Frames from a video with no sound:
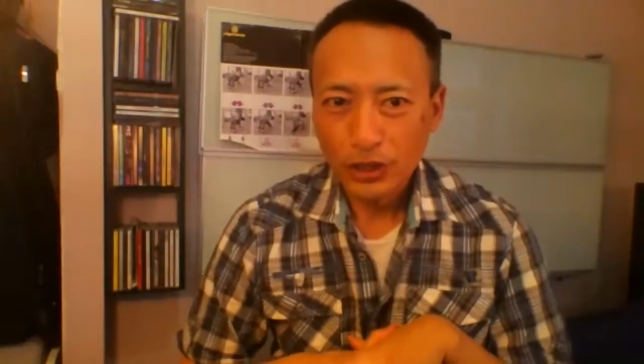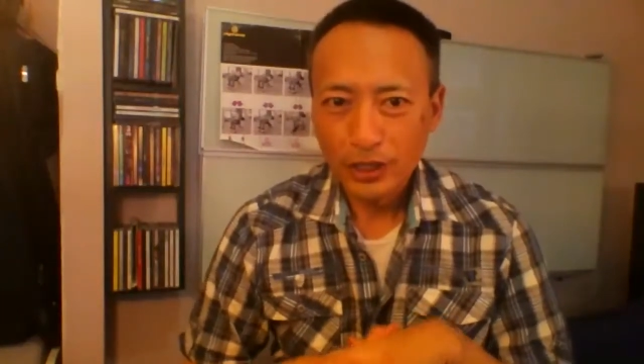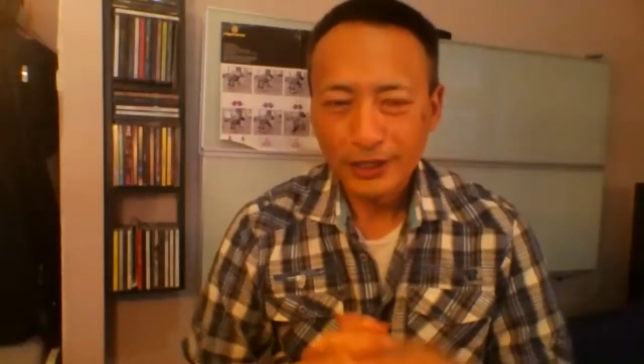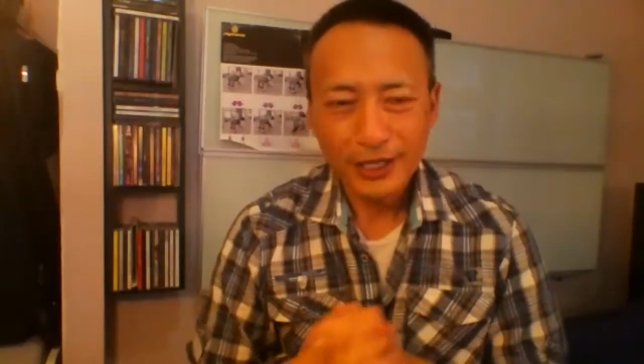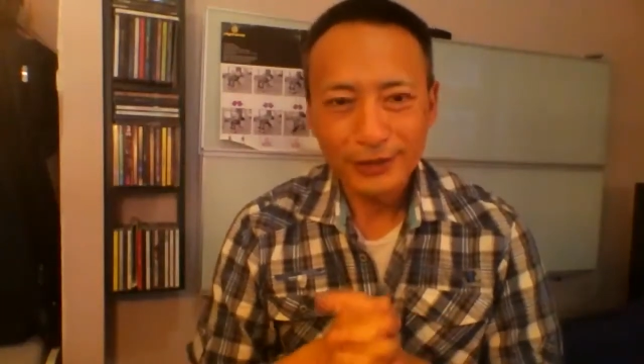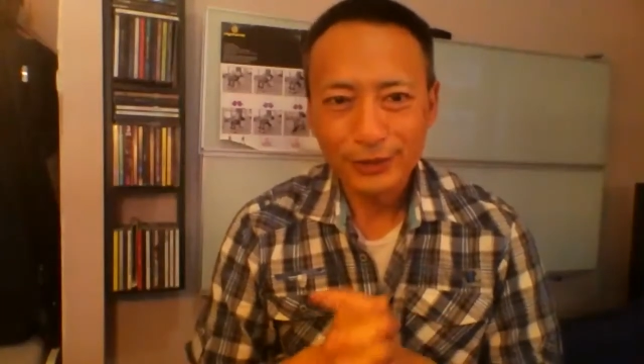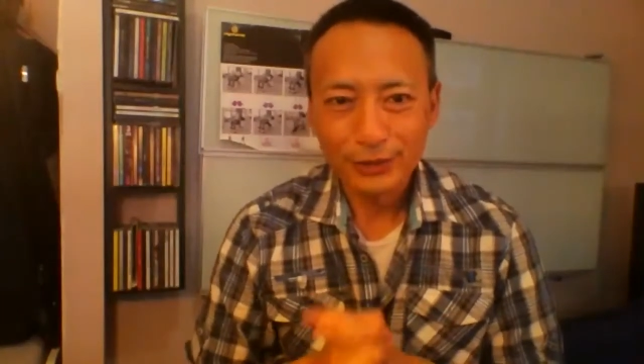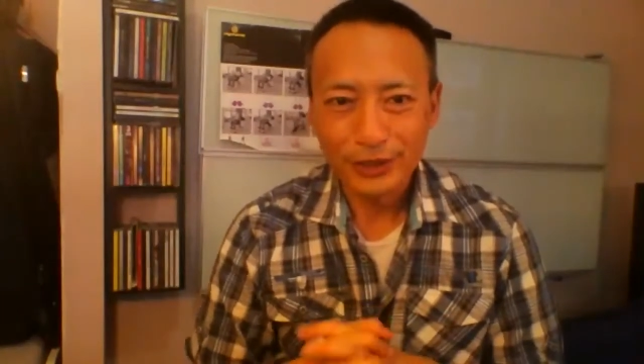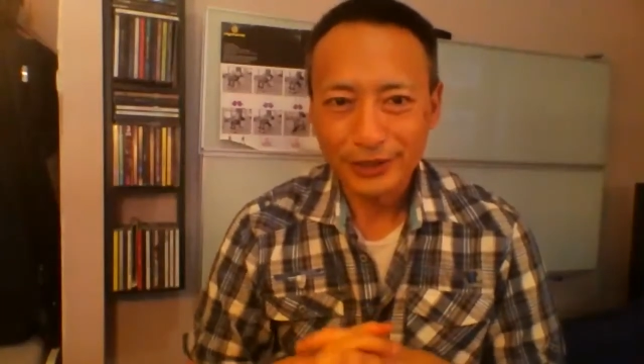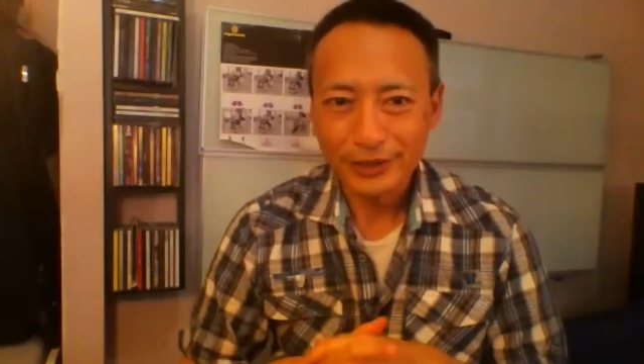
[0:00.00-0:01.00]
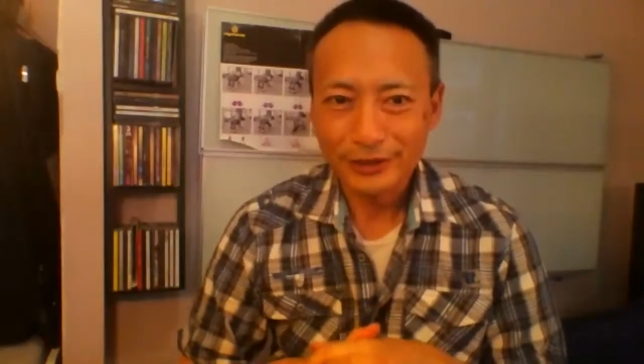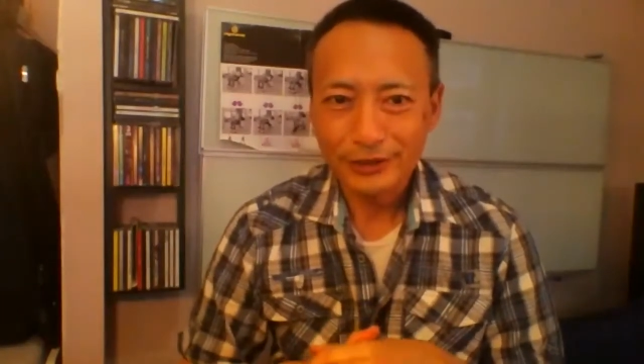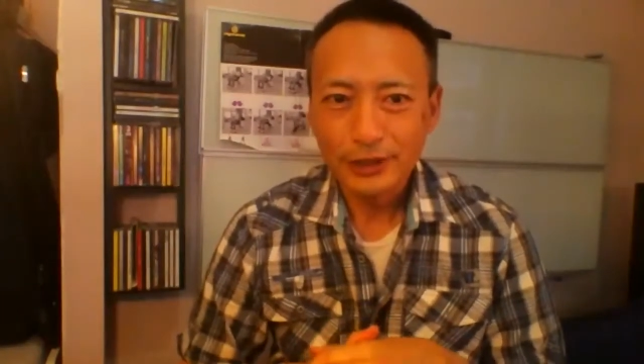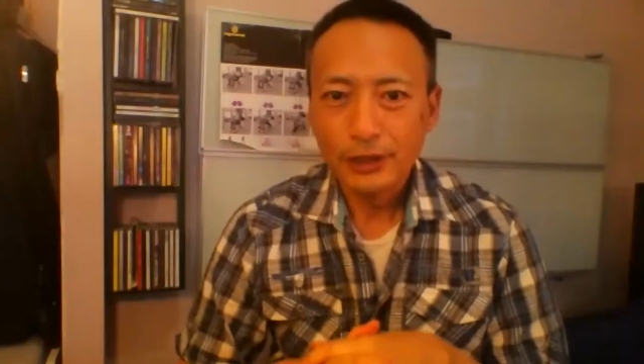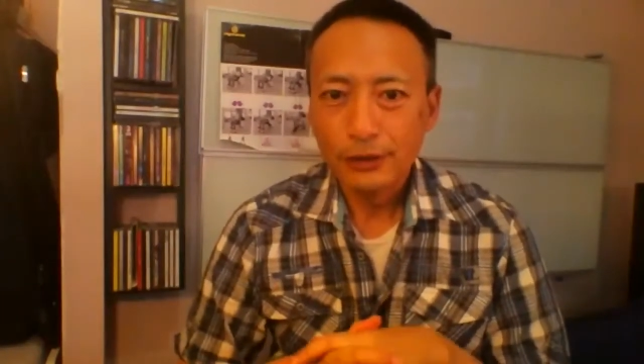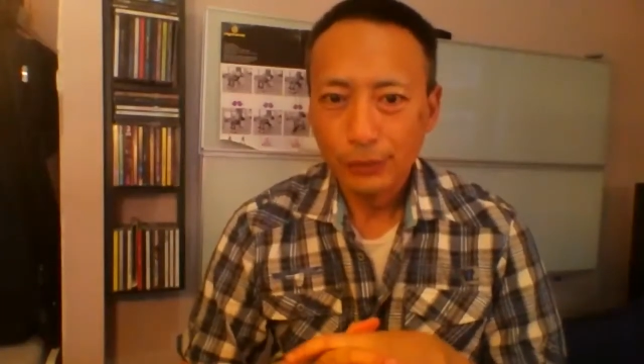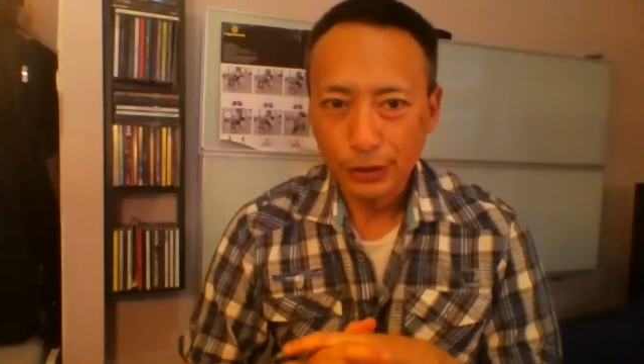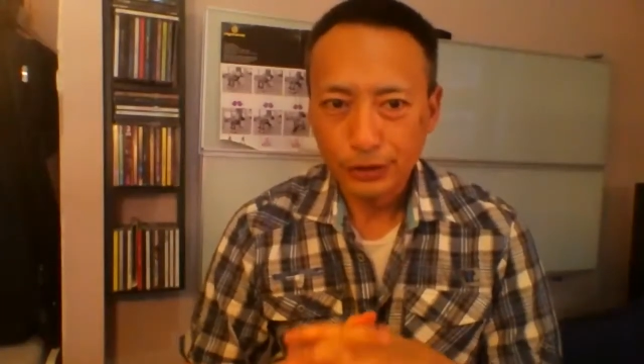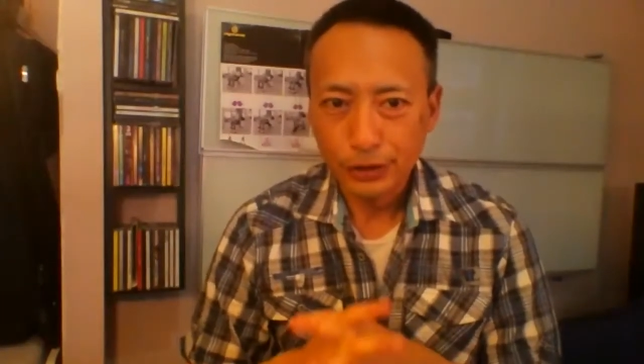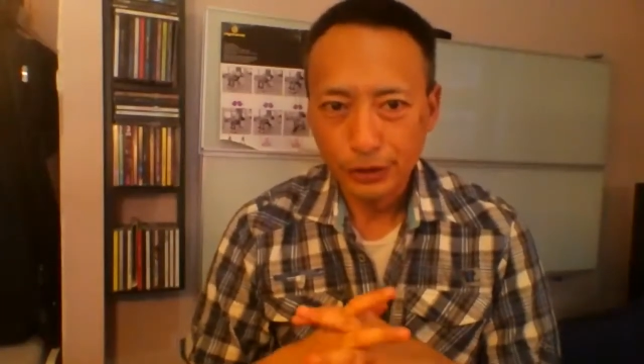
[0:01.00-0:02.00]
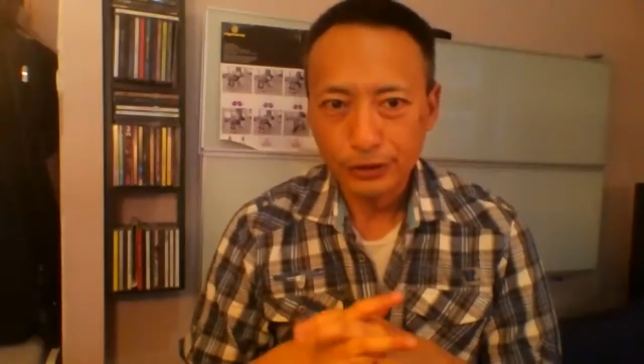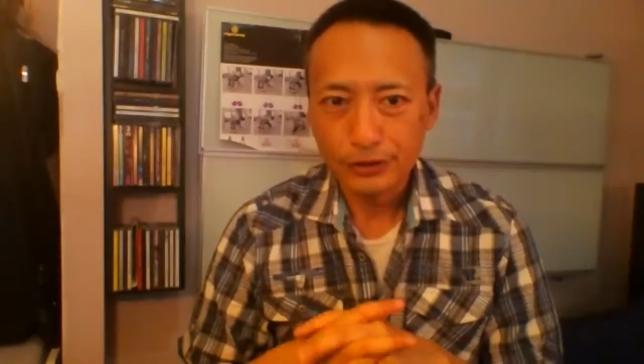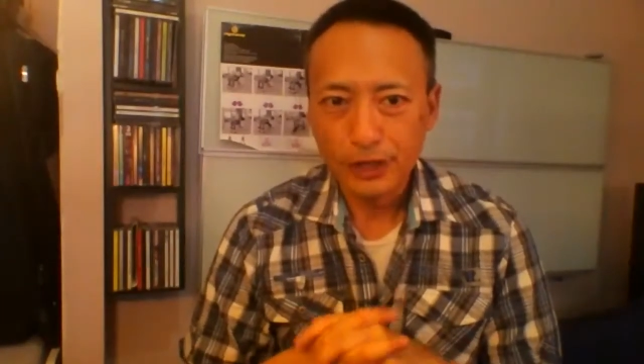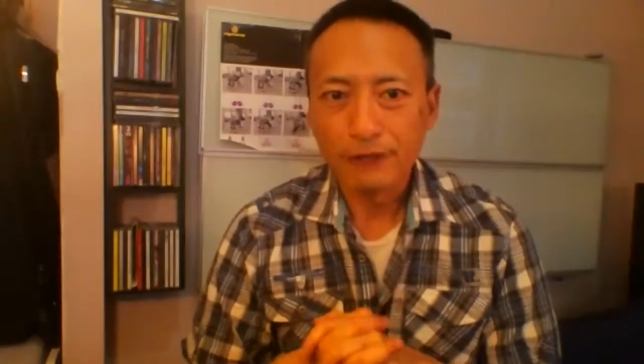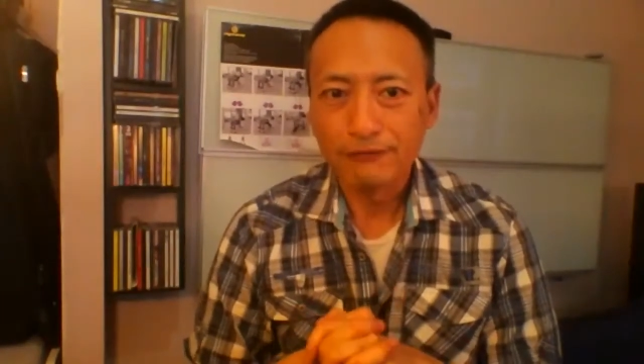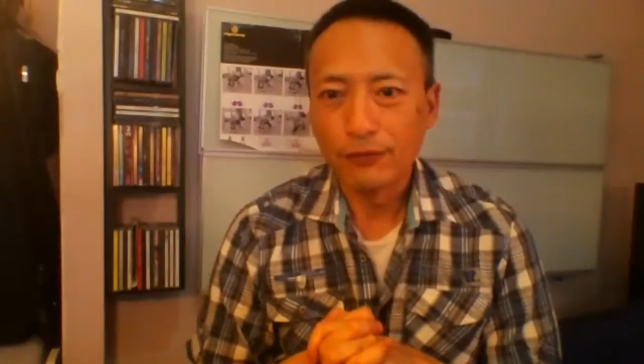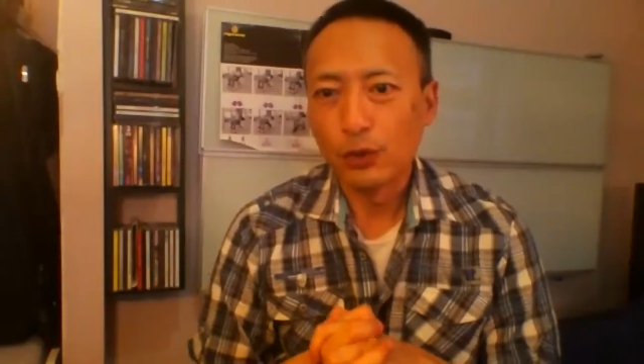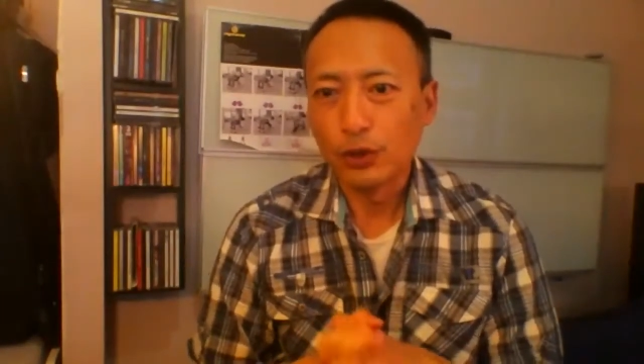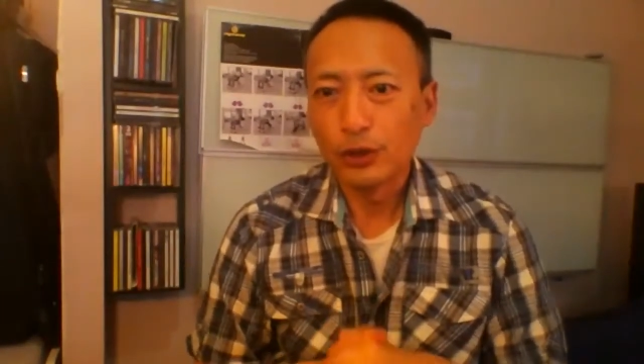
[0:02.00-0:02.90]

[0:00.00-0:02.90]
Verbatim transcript: I can't do Rick Dees. Rick Dees, top 40.